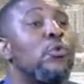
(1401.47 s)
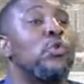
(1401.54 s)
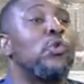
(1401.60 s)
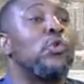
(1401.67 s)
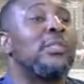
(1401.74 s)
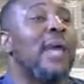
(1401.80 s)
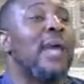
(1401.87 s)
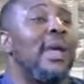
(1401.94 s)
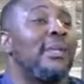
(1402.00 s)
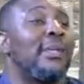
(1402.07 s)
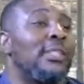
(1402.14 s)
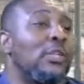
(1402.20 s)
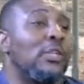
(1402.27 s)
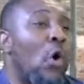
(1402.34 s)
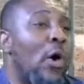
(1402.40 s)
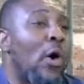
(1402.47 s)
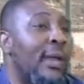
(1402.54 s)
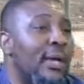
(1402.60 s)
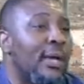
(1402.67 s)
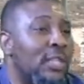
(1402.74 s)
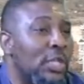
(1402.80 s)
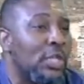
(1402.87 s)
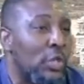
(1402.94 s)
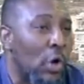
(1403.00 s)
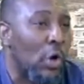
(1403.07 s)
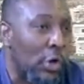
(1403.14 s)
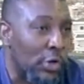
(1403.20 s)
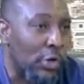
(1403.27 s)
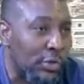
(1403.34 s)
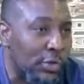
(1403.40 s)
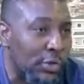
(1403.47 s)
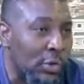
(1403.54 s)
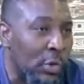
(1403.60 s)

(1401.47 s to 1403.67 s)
society organizations.